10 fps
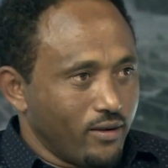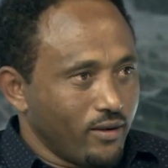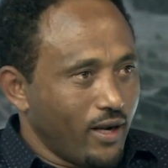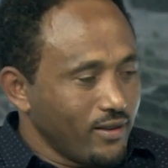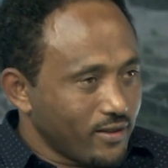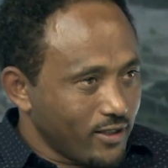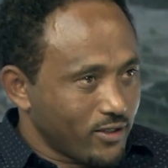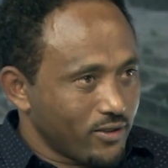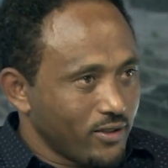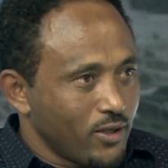
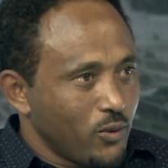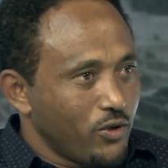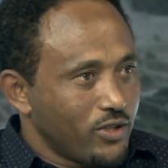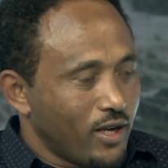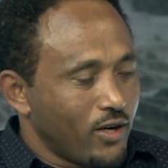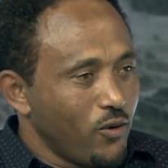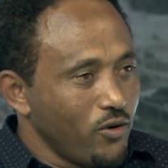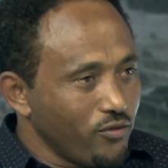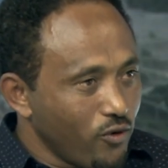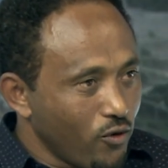countries which are
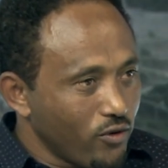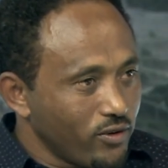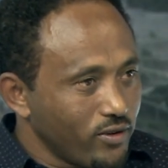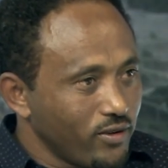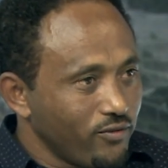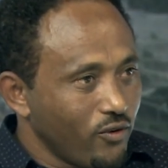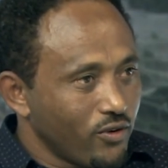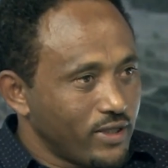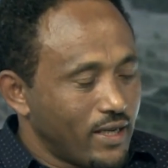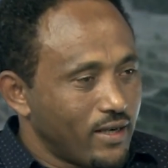known for
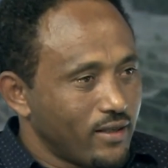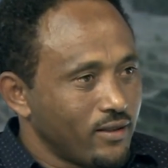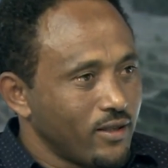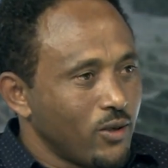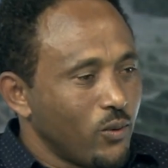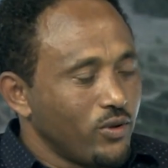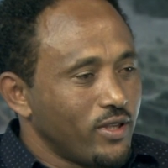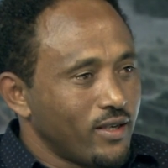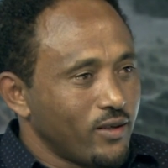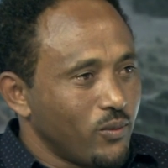their
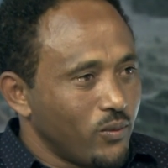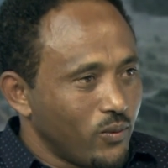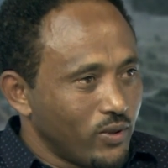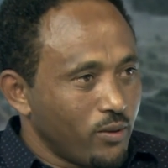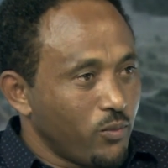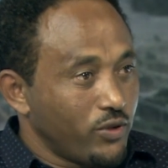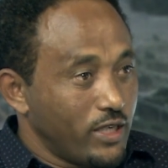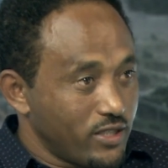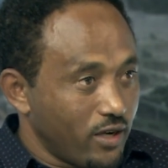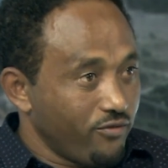water
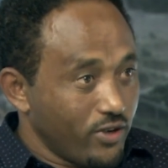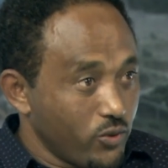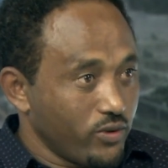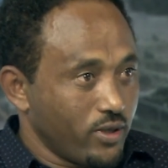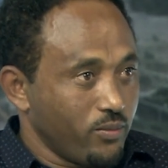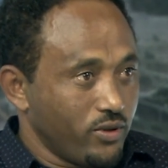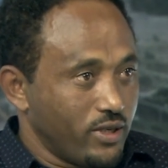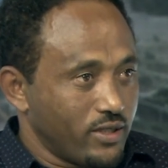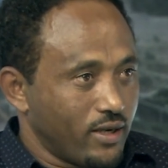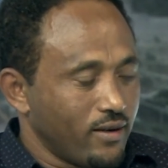potential, fresh water
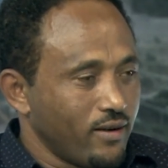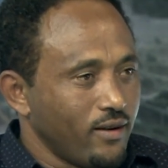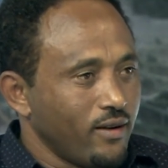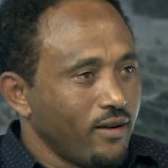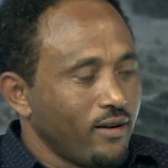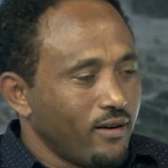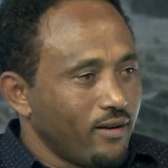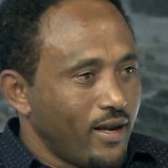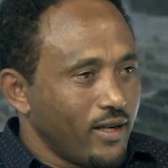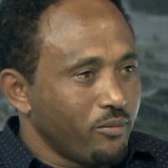potential,
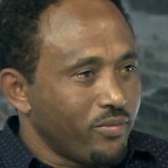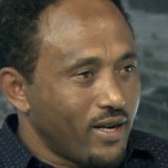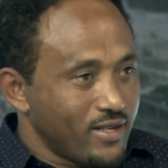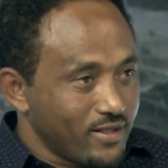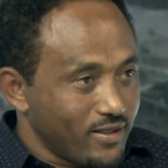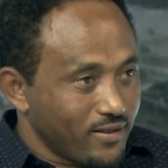like Brazil.